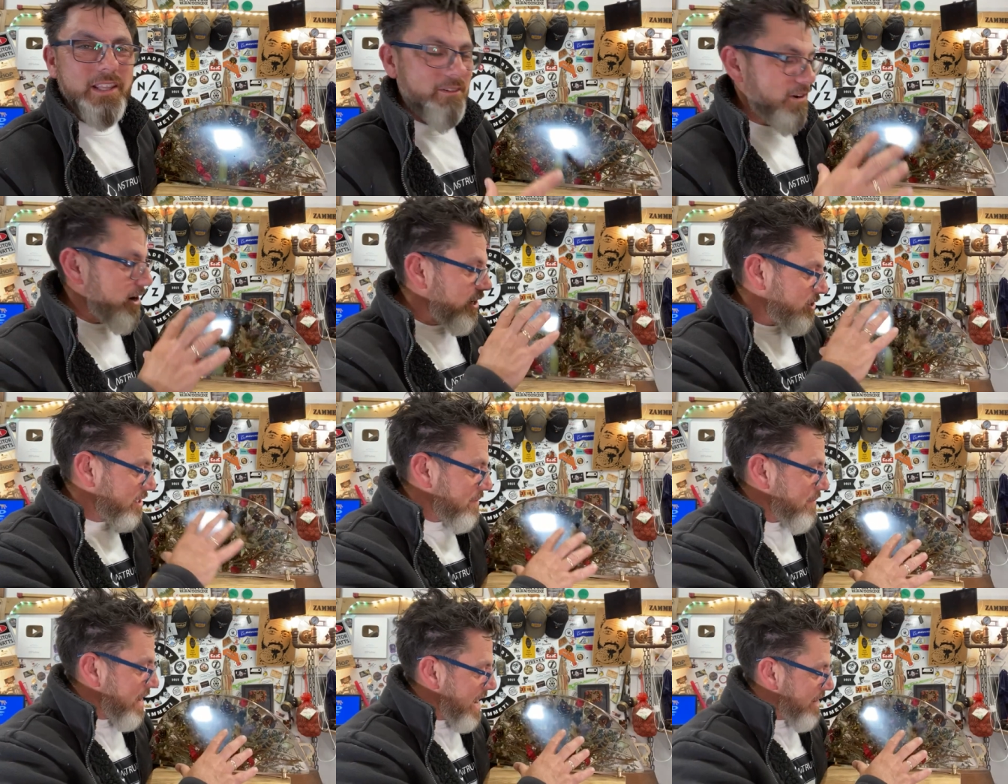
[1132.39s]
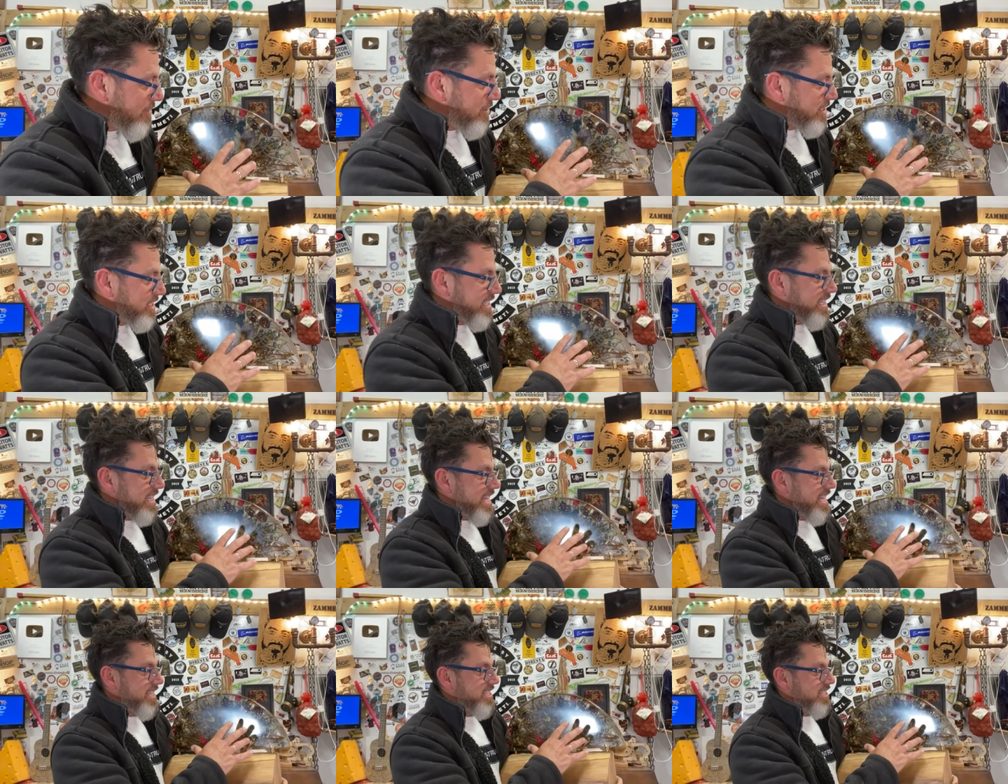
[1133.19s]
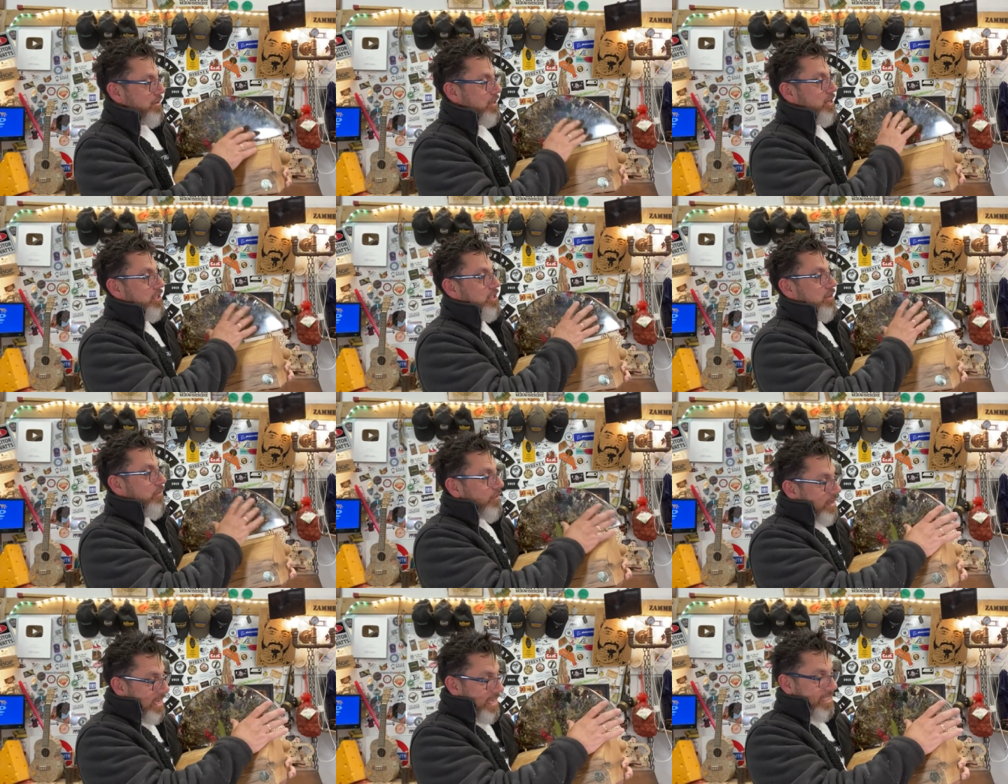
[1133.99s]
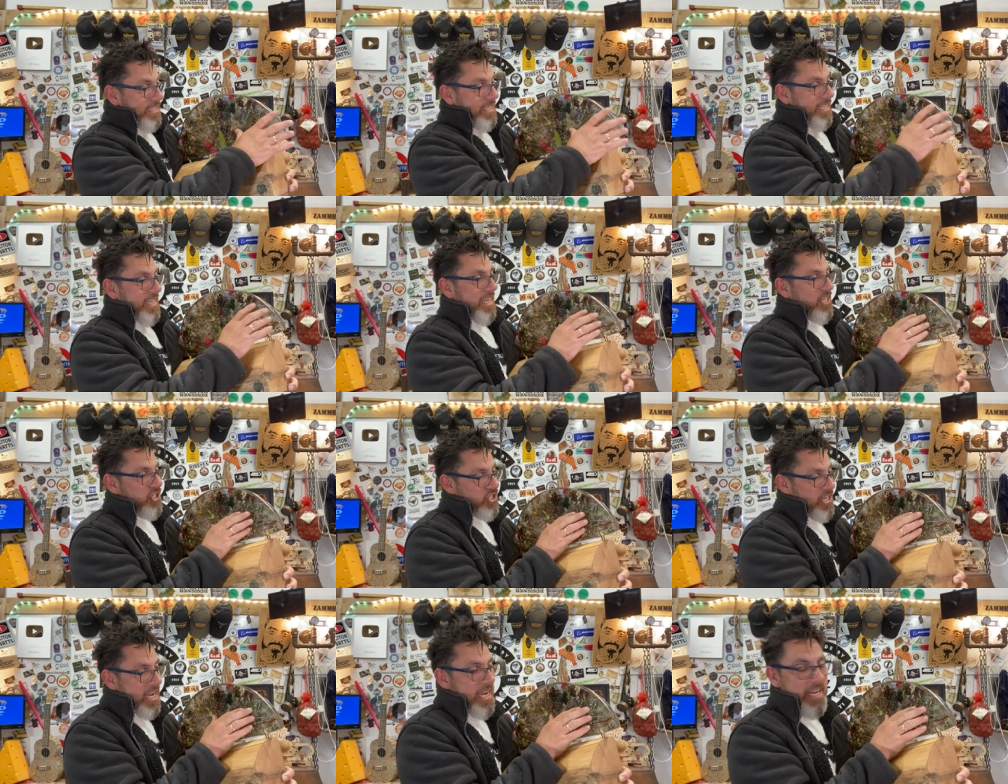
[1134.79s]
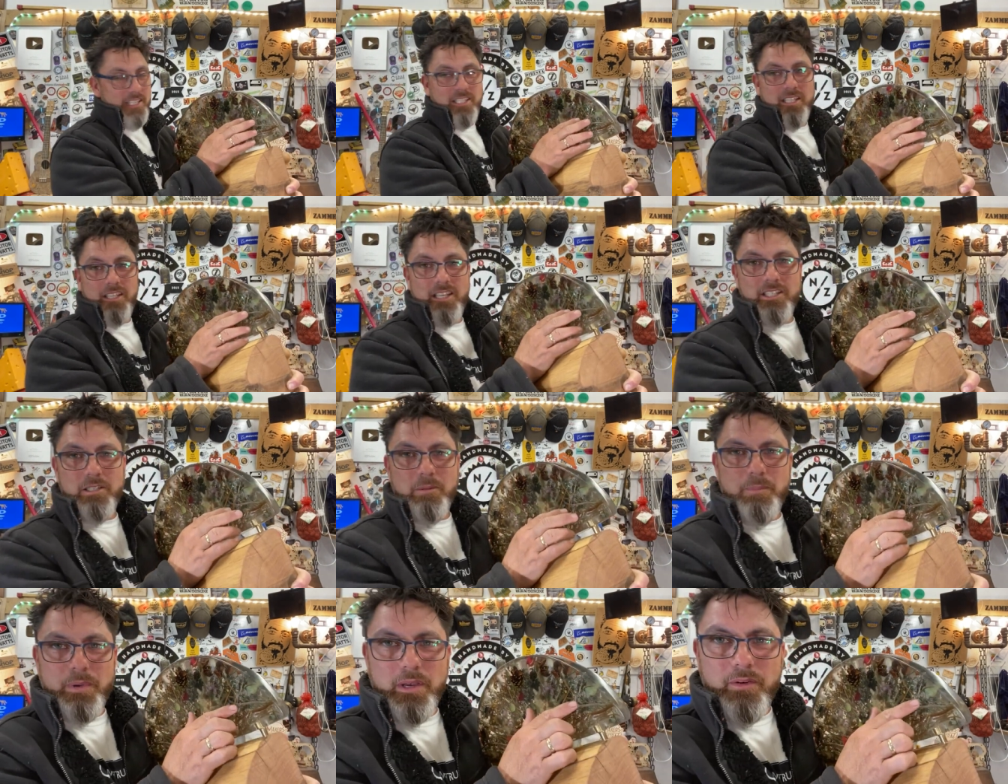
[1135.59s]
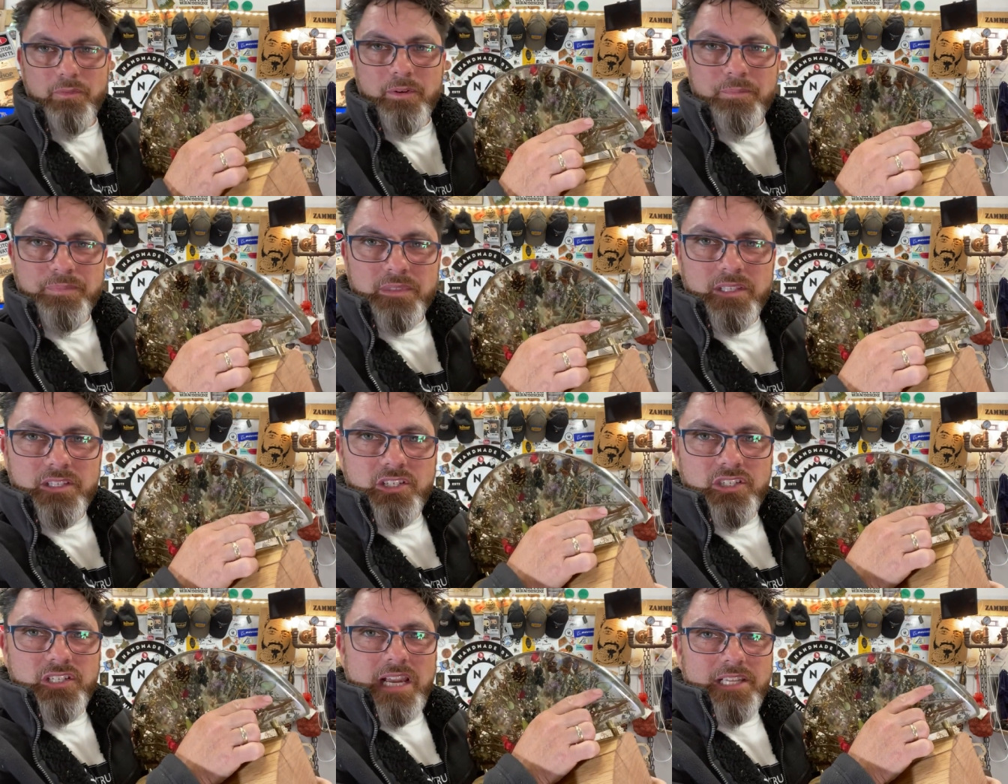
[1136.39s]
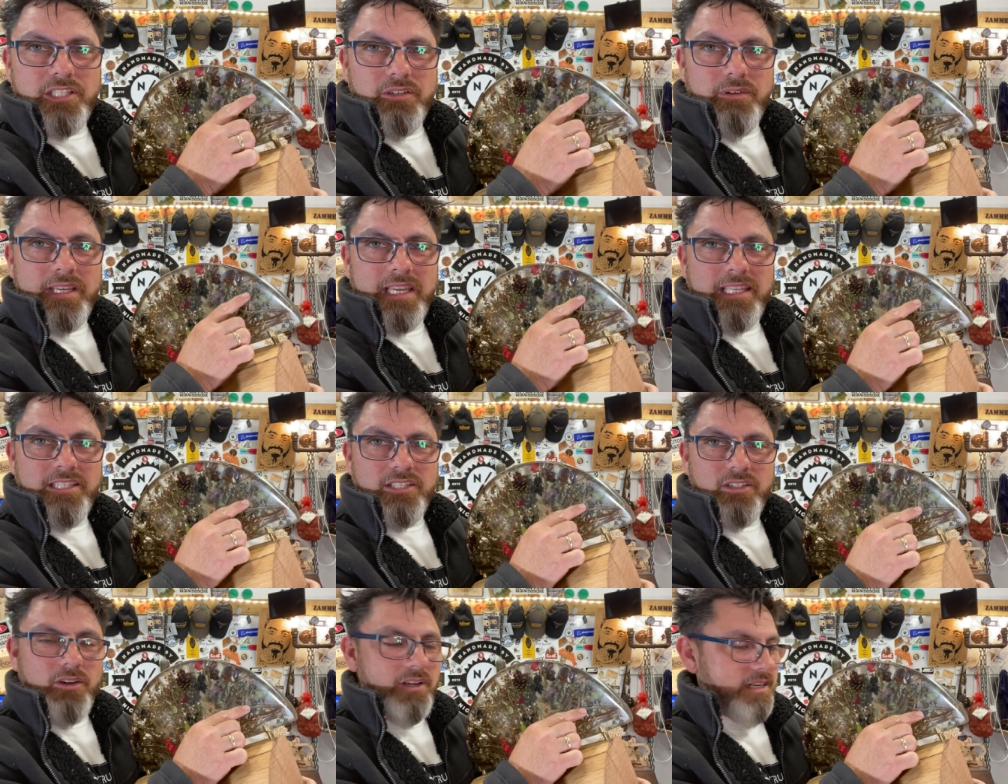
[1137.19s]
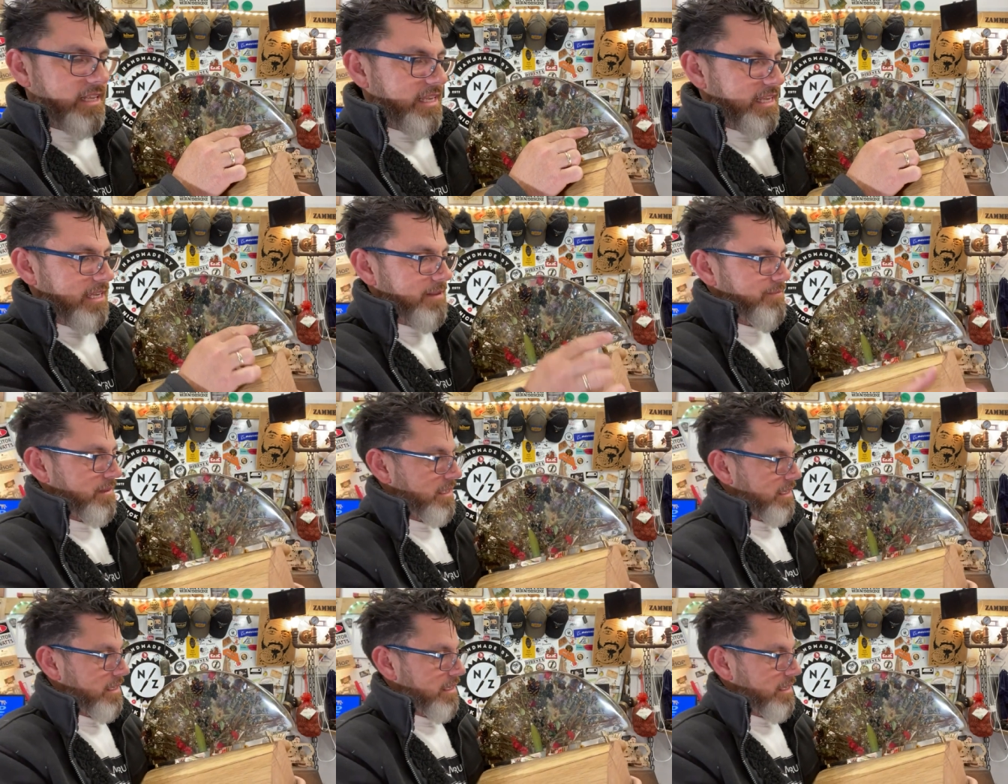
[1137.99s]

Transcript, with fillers: There are some errors in this because of it did get shattered, so there's a bit of shattering inside here.